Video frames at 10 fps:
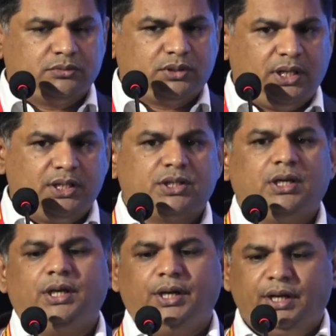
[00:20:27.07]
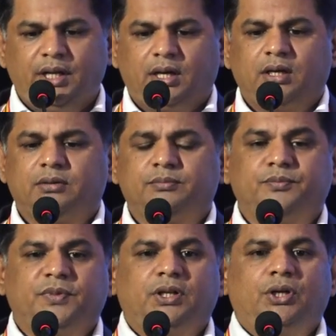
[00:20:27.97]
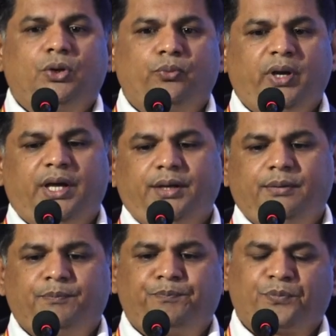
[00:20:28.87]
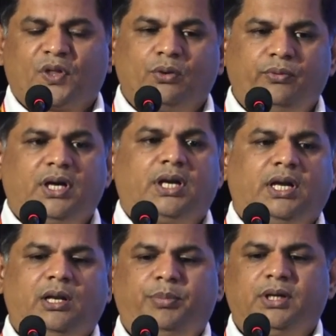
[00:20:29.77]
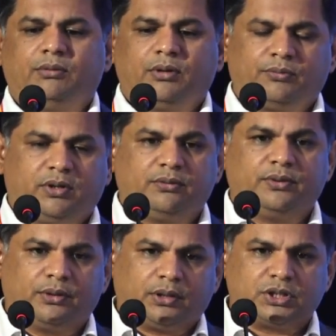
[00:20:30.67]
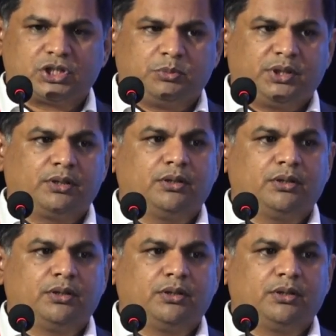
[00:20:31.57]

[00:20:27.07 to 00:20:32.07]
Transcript: case in India, wherein we are helping one of our customer